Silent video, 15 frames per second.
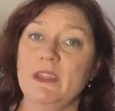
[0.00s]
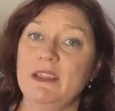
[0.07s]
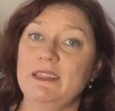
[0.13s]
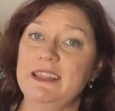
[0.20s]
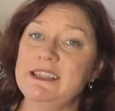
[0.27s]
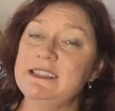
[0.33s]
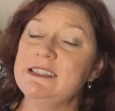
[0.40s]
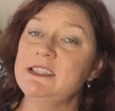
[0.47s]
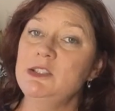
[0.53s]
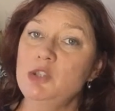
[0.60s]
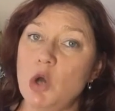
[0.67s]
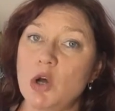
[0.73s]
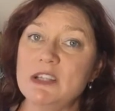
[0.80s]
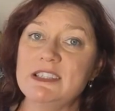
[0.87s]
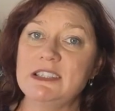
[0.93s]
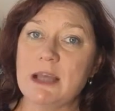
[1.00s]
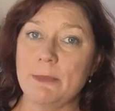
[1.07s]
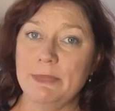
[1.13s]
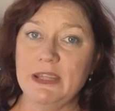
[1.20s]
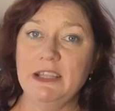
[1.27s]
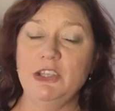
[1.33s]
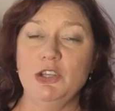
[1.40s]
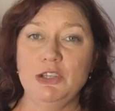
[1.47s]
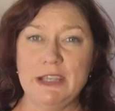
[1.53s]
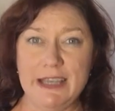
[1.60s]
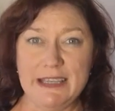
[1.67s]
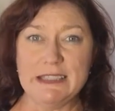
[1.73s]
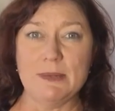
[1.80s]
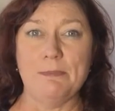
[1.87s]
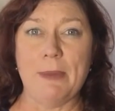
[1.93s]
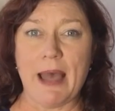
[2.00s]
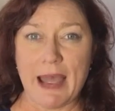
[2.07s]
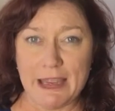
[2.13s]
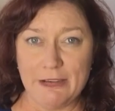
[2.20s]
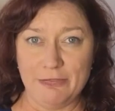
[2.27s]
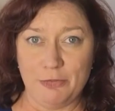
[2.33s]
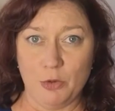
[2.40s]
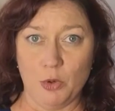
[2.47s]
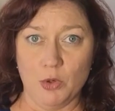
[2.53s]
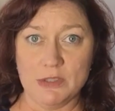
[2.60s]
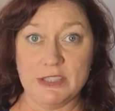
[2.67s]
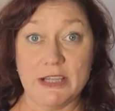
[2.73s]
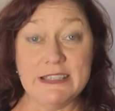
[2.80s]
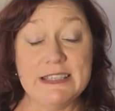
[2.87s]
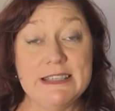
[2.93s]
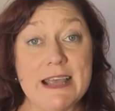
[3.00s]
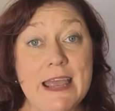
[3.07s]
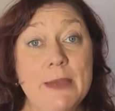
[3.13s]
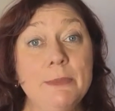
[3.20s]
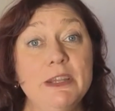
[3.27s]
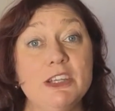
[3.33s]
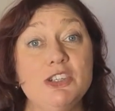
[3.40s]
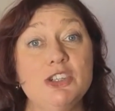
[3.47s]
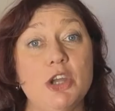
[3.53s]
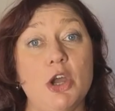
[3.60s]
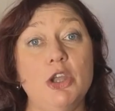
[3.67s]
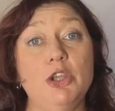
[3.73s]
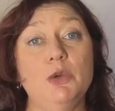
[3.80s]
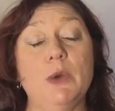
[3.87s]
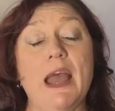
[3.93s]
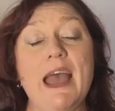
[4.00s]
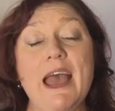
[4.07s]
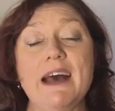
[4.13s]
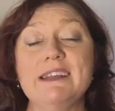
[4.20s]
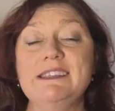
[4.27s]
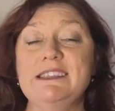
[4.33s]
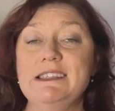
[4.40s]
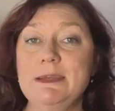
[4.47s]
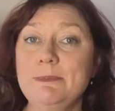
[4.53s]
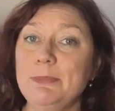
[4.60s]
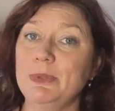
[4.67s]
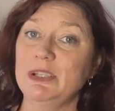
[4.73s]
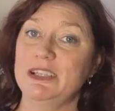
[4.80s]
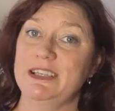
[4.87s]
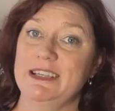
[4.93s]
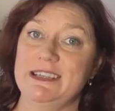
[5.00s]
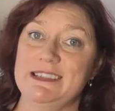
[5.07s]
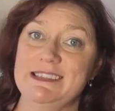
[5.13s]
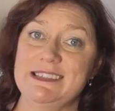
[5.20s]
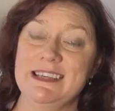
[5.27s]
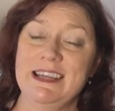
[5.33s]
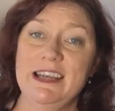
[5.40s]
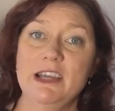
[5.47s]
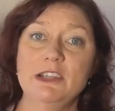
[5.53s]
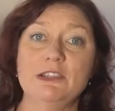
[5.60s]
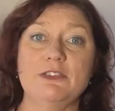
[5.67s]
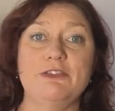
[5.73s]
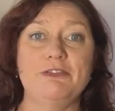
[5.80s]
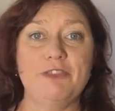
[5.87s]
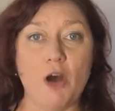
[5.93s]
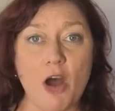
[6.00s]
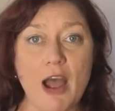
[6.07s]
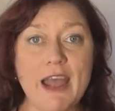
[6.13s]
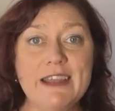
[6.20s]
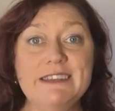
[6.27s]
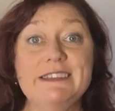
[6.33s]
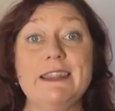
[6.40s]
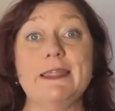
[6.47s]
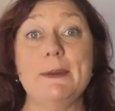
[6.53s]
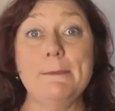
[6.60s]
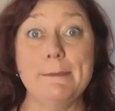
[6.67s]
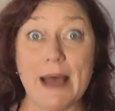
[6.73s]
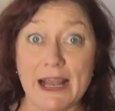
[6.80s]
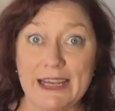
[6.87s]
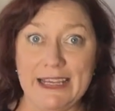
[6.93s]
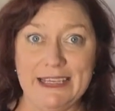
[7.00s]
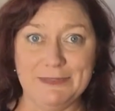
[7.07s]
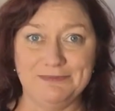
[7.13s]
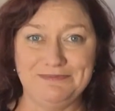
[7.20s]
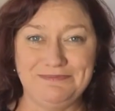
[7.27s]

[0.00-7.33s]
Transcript: this is not something you need to pay for. So today I'm going to show you how simple it is to find the money.